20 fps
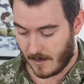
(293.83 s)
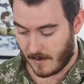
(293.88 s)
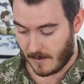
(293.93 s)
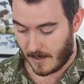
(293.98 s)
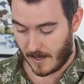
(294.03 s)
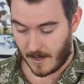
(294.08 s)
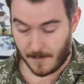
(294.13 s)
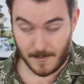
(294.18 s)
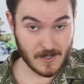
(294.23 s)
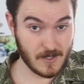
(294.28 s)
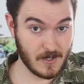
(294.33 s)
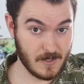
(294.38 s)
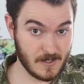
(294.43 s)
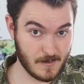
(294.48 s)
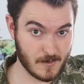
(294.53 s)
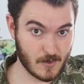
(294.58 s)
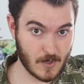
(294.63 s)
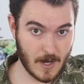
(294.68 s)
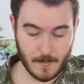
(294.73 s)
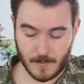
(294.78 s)
uh, make sure you're
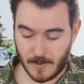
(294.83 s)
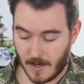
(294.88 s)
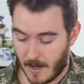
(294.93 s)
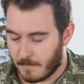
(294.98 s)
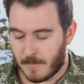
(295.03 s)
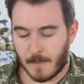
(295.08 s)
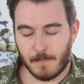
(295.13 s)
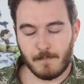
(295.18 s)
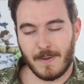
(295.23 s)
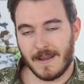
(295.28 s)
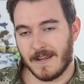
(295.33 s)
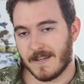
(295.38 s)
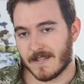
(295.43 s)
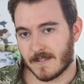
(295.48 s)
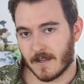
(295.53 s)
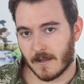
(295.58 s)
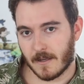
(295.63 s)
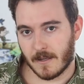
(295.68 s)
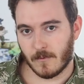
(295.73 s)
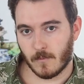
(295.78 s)
subscribed. But based
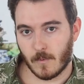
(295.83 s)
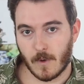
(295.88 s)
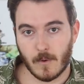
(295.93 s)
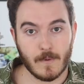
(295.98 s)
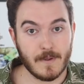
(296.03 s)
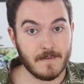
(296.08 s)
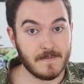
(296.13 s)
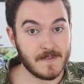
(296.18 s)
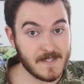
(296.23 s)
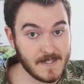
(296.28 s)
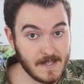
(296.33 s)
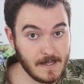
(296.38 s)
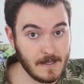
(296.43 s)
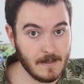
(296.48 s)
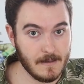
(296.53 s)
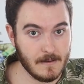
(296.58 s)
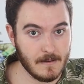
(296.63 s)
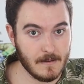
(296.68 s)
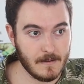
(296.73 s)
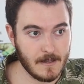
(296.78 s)
on what we've
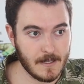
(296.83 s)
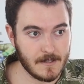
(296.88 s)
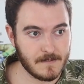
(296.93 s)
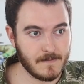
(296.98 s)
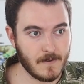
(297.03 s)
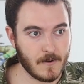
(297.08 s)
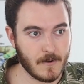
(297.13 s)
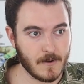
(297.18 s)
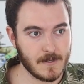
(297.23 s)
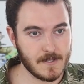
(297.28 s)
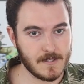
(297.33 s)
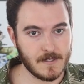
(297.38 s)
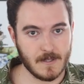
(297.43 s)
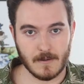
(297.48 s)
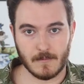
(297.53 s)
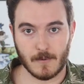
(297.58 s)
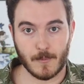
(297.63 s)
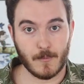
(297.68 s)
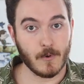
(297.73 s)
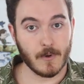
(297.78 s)
seen as far as the
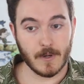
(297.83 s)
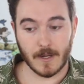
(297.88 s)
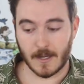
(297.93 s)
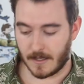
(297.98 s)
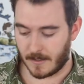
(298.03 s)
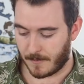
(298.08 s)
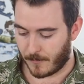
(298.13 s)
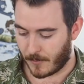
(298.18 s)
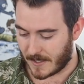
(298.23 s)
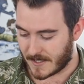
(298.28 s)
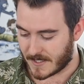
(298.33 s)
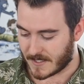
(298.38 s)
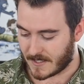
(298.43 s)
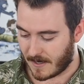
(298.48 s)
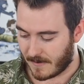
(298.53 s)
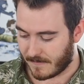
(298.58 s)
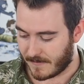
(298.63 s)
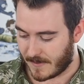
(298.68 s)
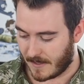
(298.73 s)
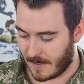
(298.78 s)
reporting and the press
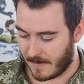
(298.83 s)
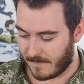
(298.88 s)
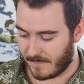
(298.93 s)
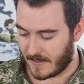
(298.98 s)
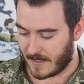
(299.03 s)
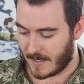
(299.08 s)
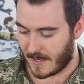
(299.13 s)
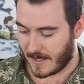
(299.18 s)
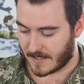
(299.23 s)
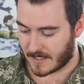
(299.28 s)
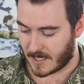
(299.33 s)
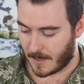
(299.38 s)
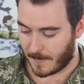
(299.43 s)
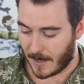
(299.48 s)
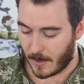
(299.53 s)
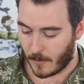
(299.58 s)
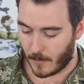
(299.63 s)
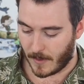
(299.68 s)
stuff that NVIDIA has come out